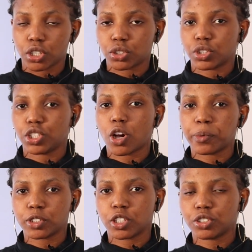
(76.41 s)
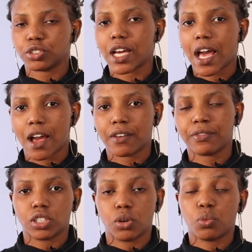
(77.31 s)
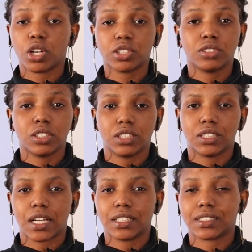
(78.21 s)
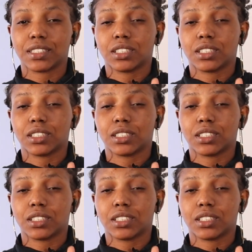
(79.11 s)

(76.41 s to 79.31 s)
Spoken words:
So the option should have a word that